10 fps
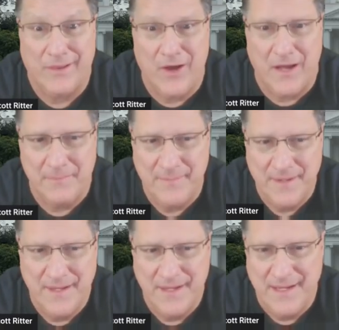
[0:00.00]
law.
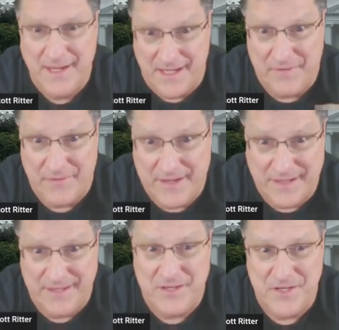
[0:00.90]
And if you
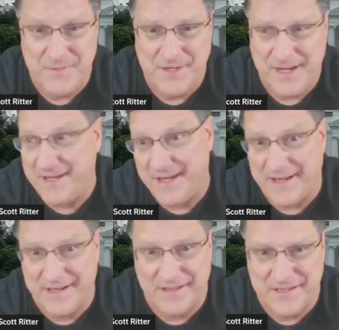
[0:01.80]
cut the Egyptian aid, you got
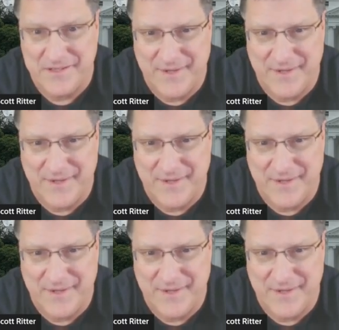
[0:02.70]
to cut the